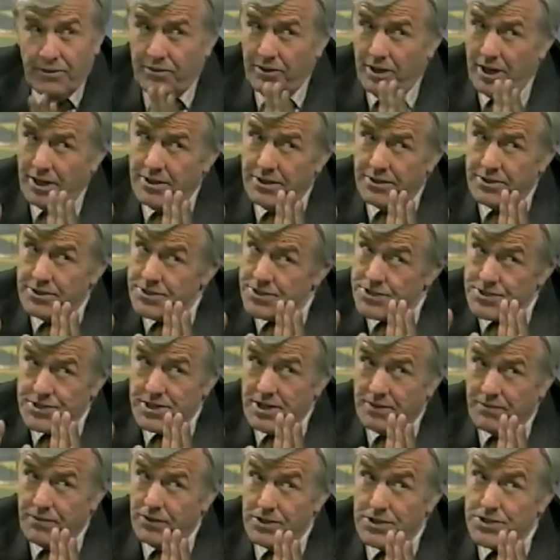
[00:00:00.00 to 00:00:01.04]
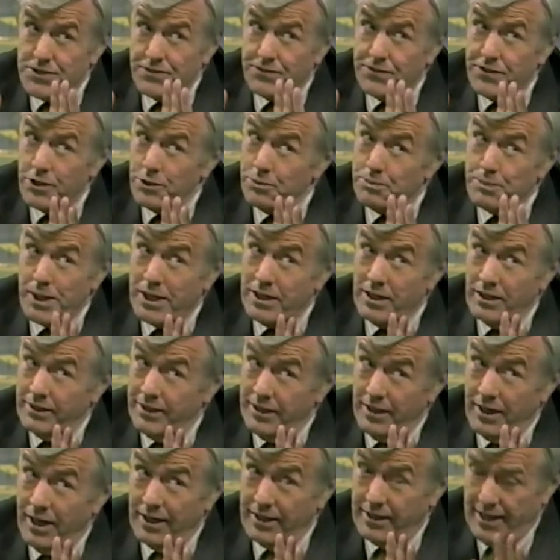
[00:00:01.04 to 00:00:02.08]
rather than suffer a severe
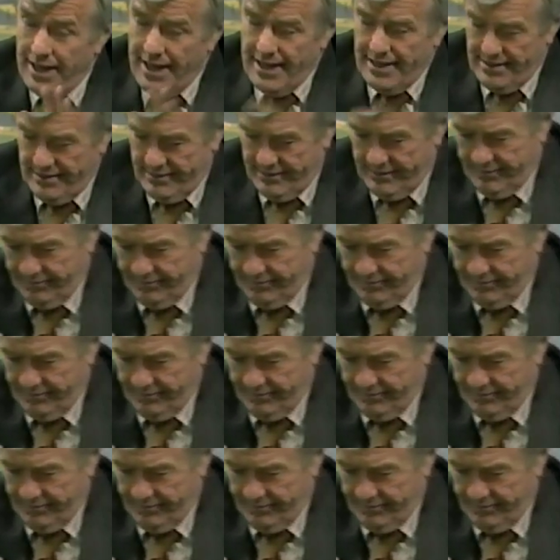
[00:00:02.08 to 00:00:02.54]
penalty like that.